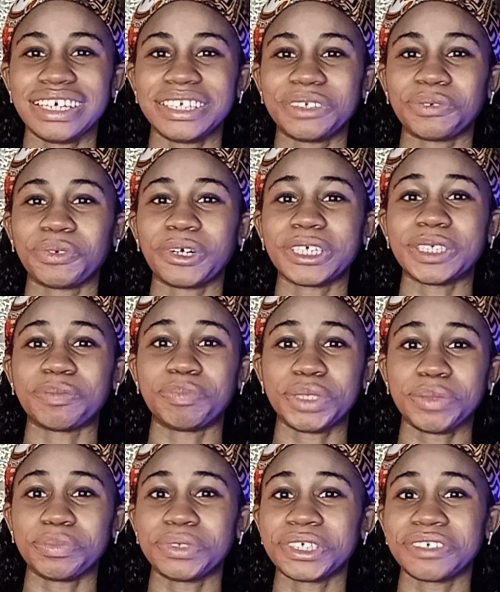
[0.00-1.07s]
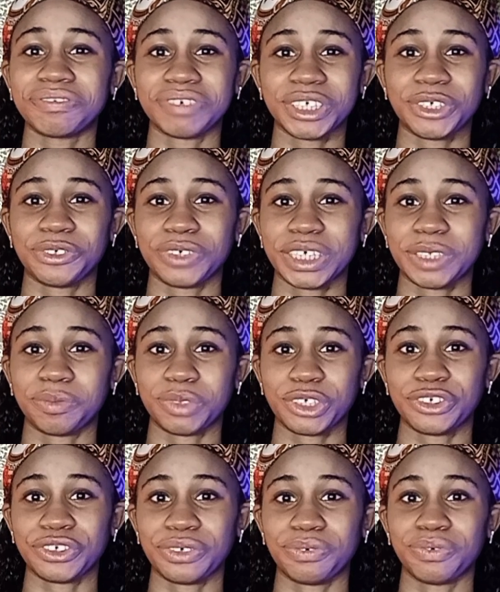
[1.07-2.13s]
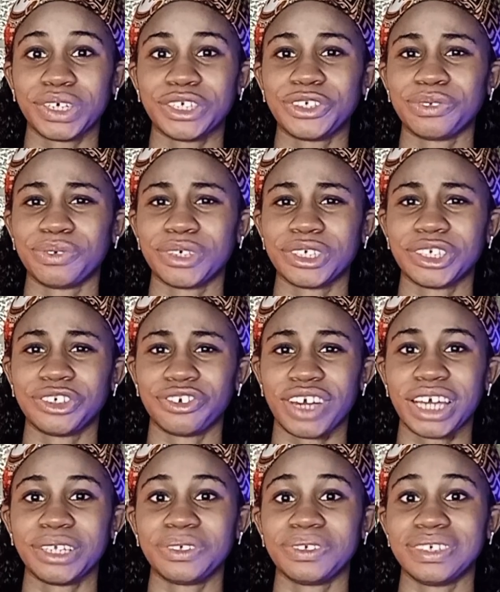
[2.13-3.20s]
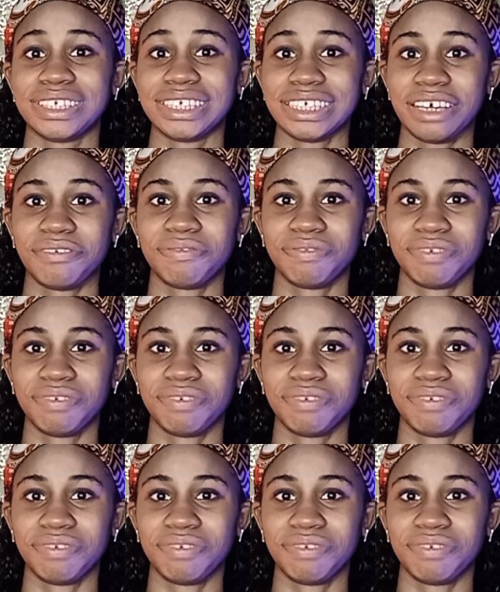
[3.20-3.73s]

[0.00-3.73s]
it was Bimbo's facial expression when she was trying to save